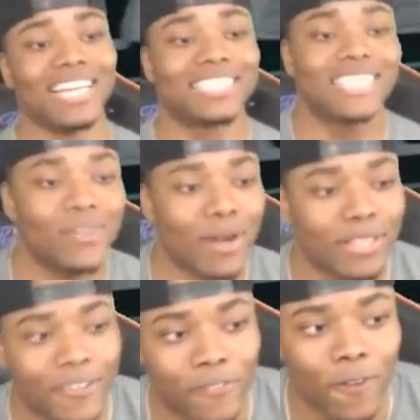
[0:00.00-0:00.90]
I see you
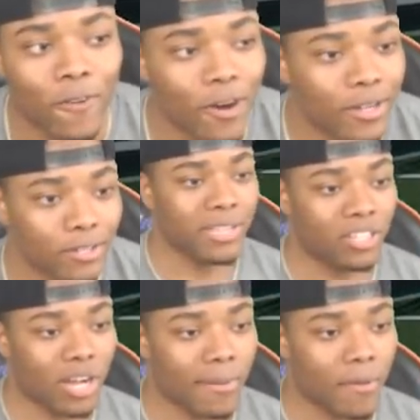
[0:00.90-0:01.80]
out there. a vertical.
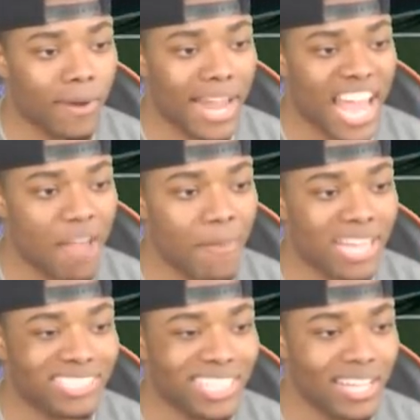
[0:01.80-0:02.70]
You come on, run that
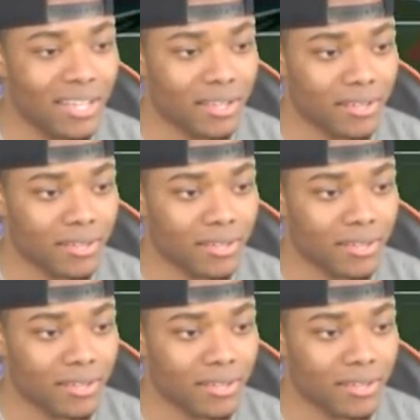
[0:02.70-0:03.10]
halfback steam.